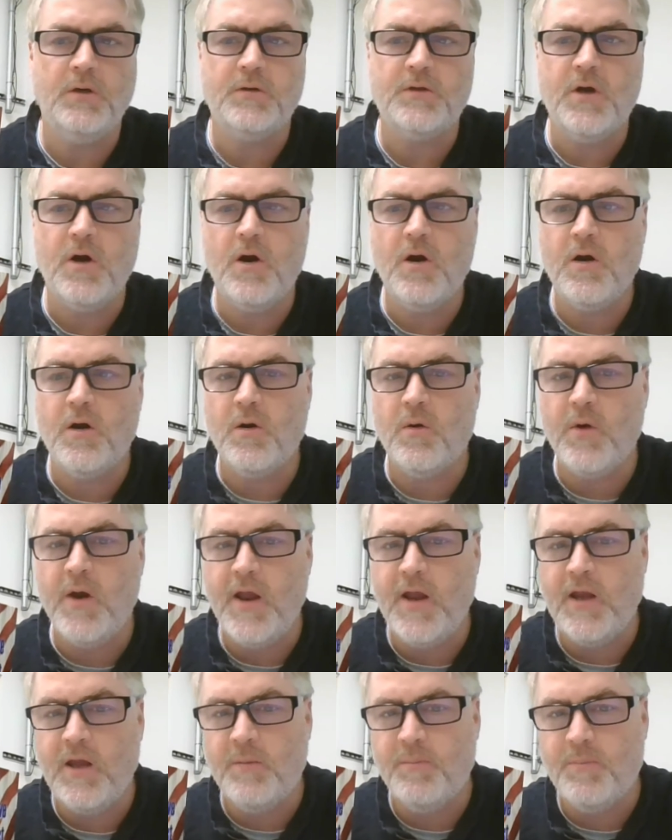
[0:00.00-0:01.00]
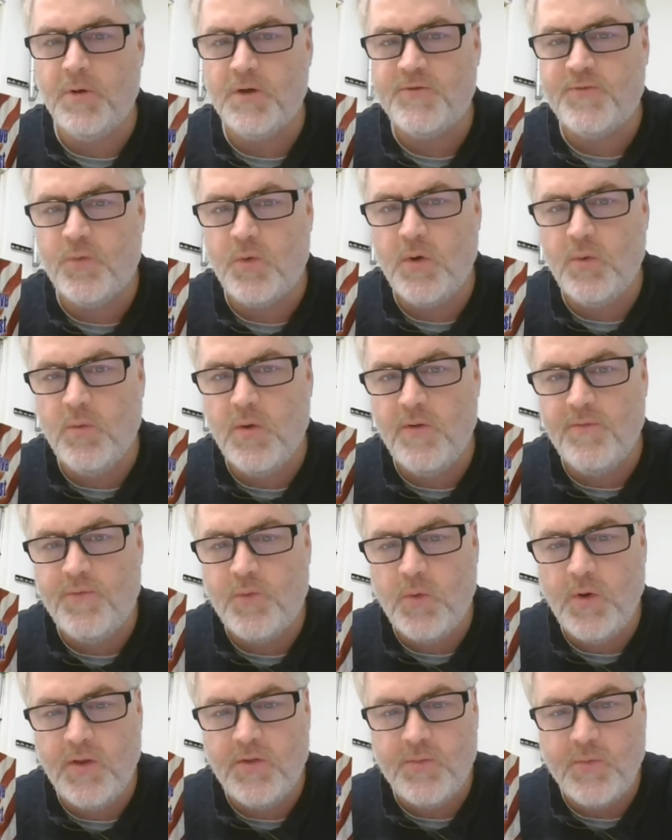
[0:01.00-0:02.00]
Carter, Reagan, Bush 41,
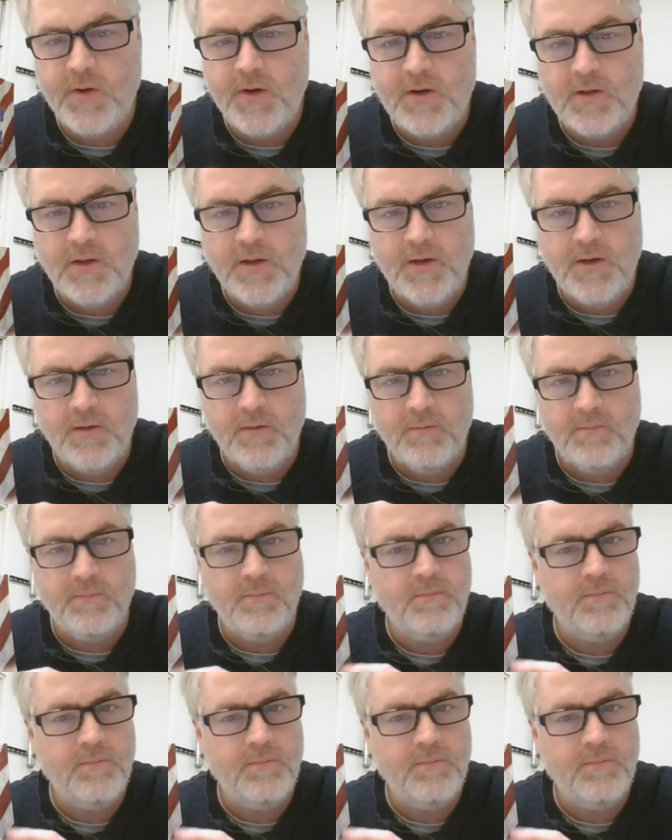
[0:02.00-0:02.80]
43, Clinton,